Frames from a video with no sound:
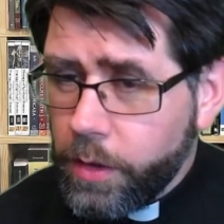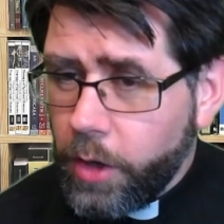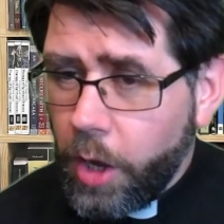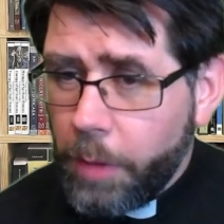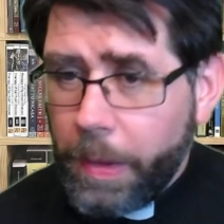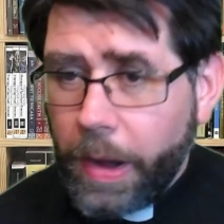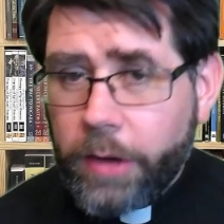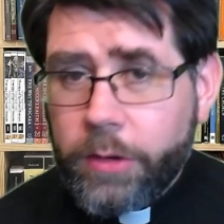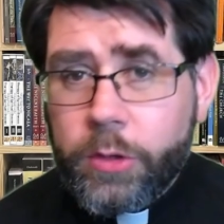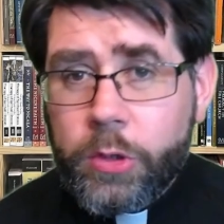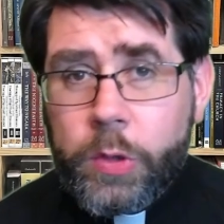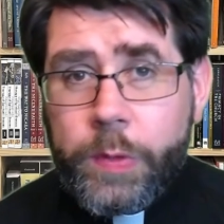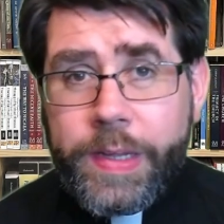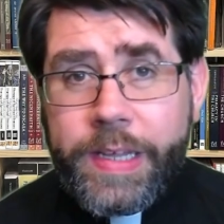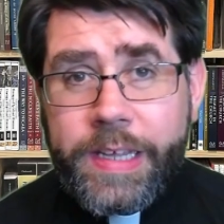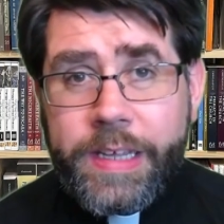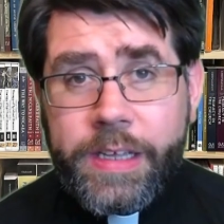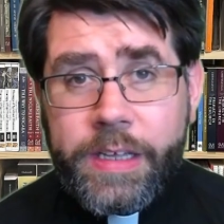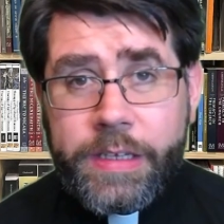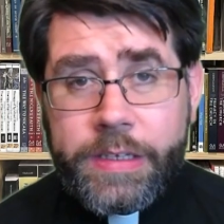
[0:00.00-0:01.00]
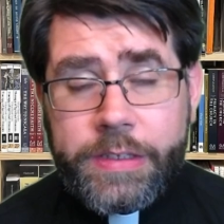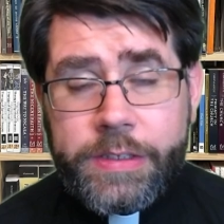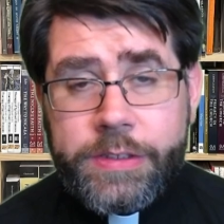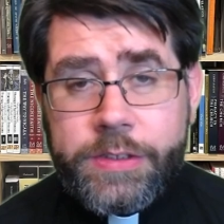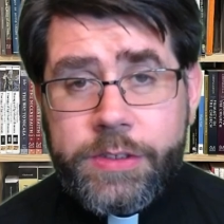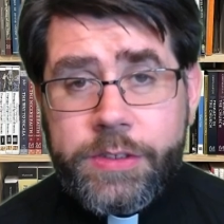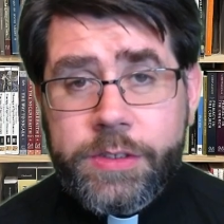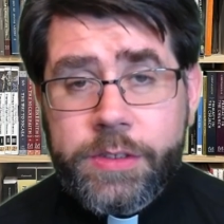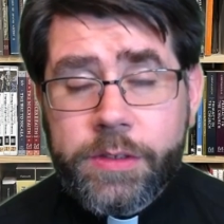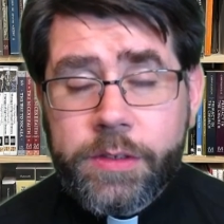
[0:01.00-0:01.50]
about who he
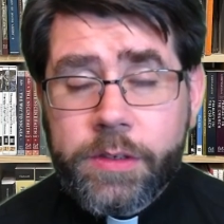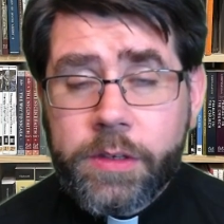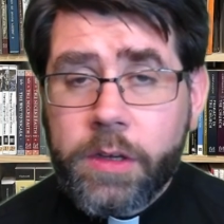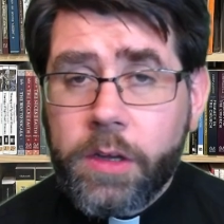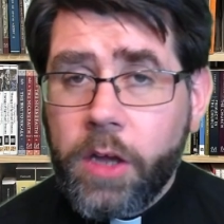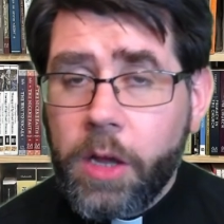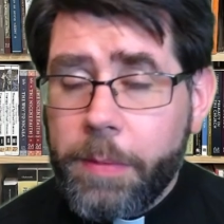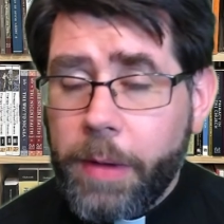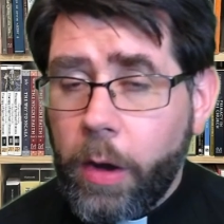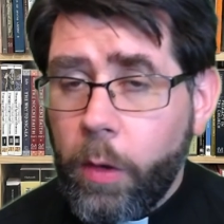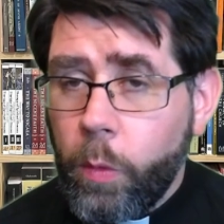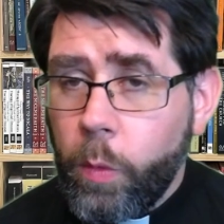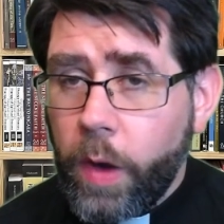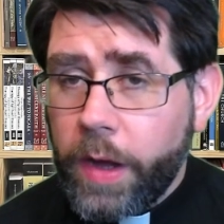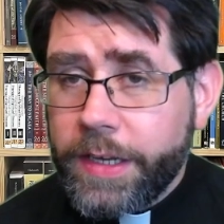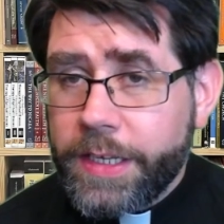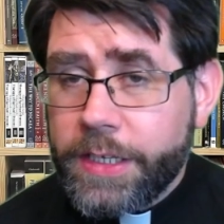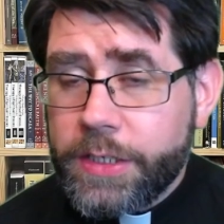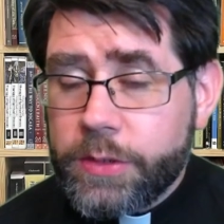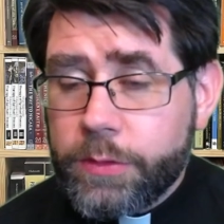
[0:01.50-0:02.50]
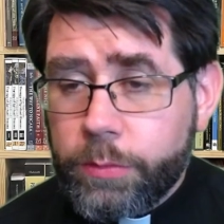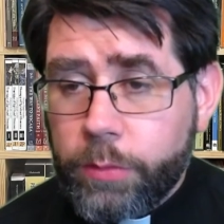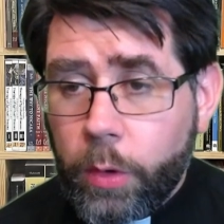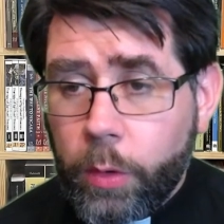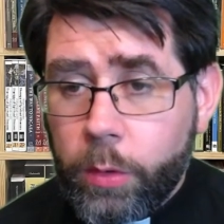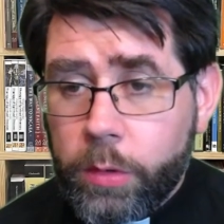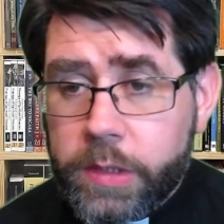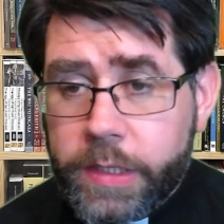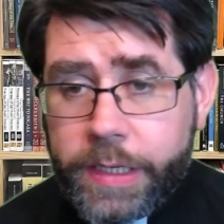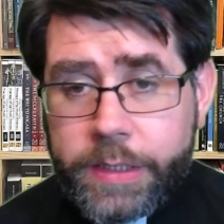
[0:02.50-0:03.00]
is, about what his
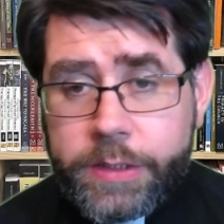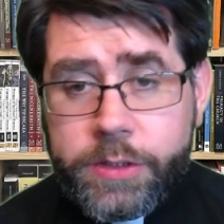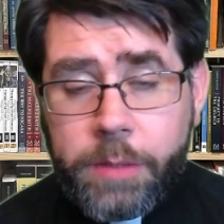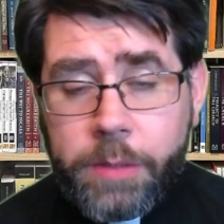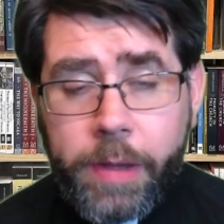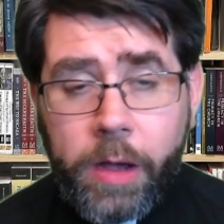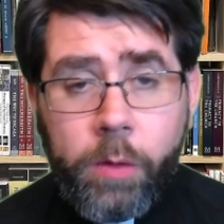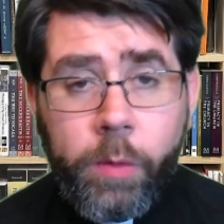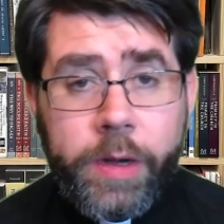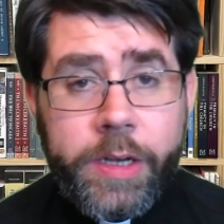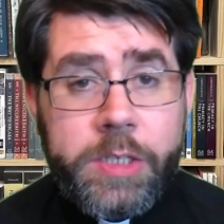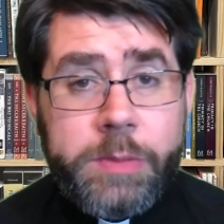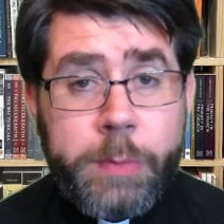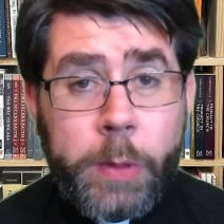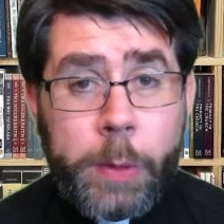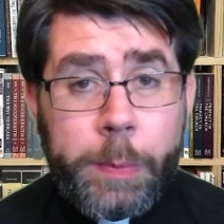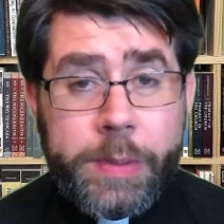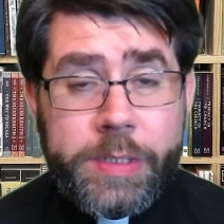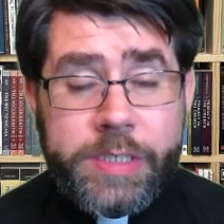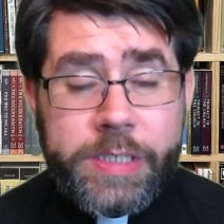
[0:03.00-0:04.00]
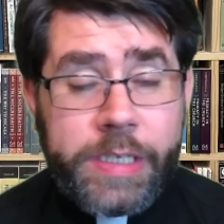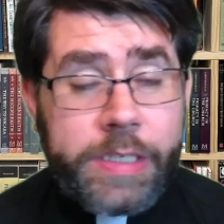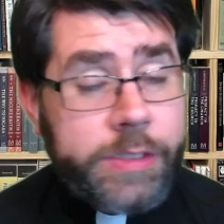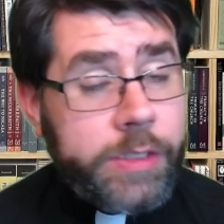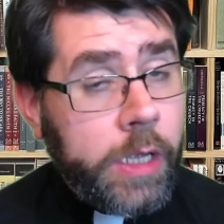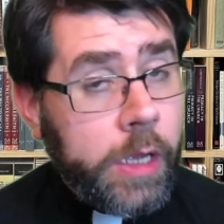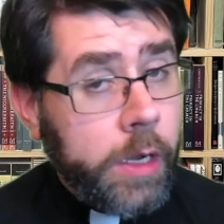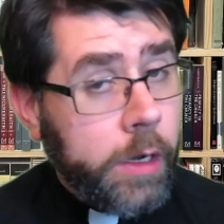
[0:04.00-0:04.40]
role is, about what his purpose is,